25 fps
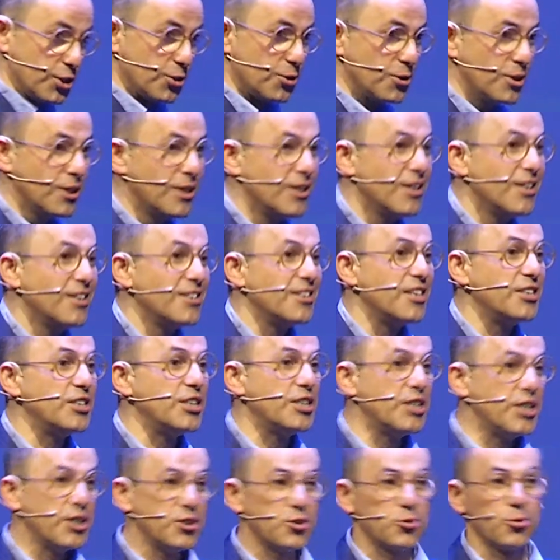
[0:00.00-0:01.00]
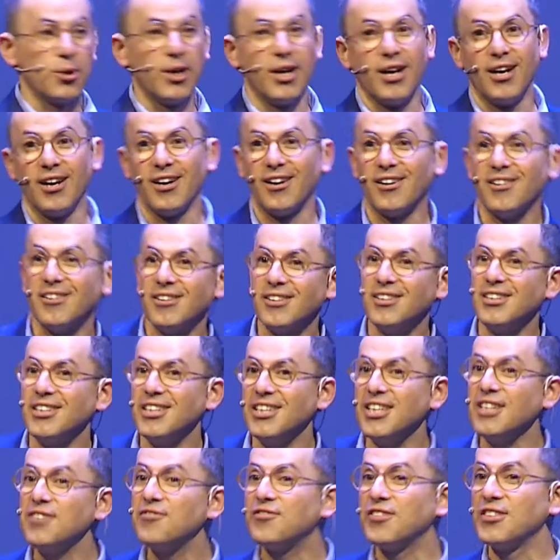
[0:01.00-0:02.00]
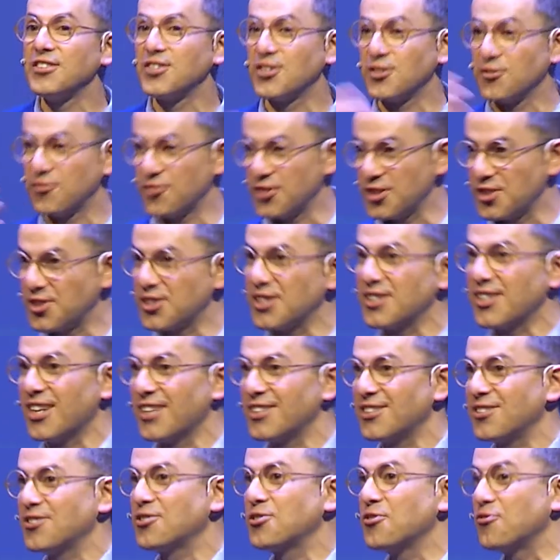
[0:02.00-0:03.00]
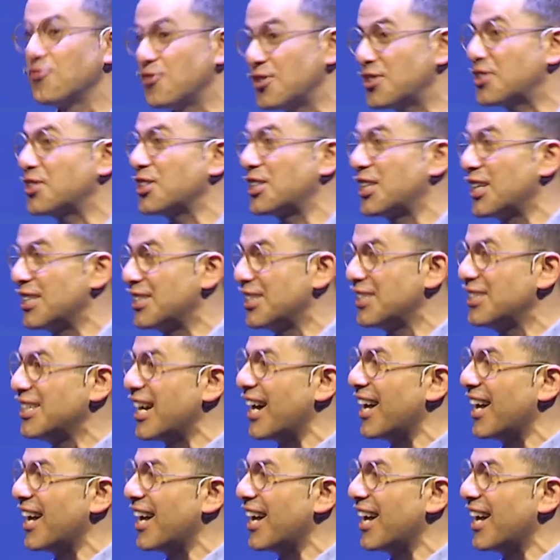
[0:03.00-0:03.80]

you that in Israel, even sophisticated, sophisticated